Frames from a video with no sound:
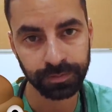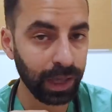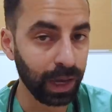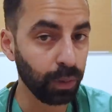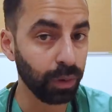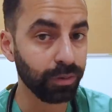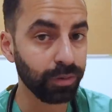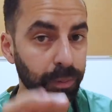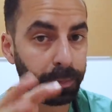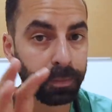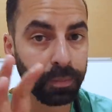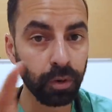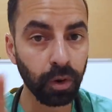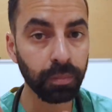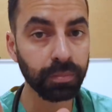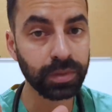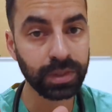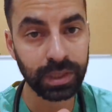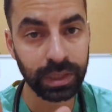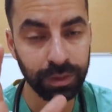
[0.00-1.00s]
However,
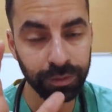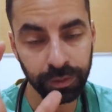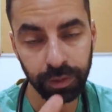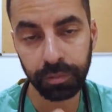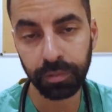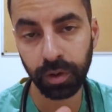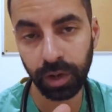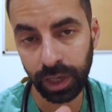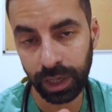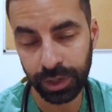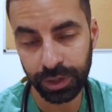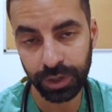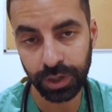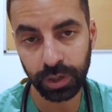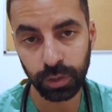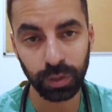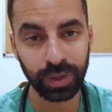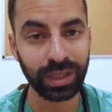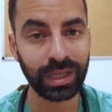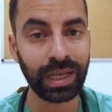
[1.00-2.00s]
prompt
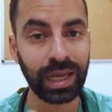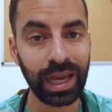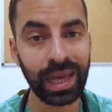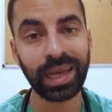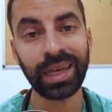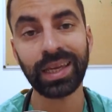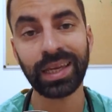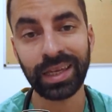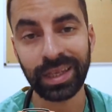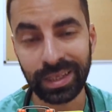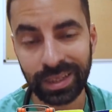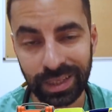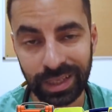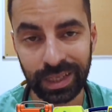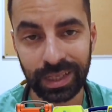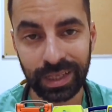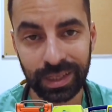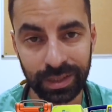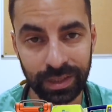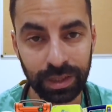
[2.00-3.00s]
defibrillation with an
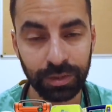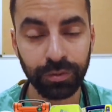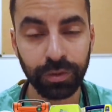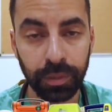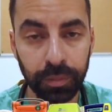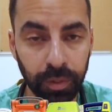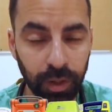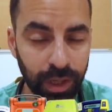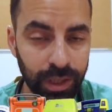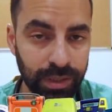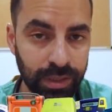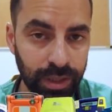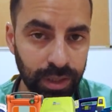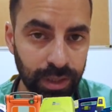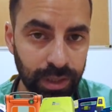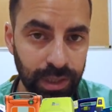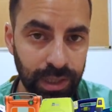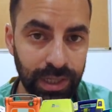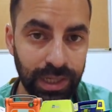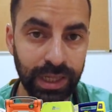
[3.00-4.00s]
AED, a
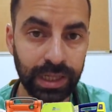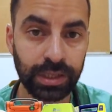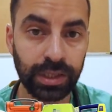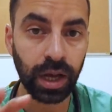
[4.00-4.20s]
defibrillator,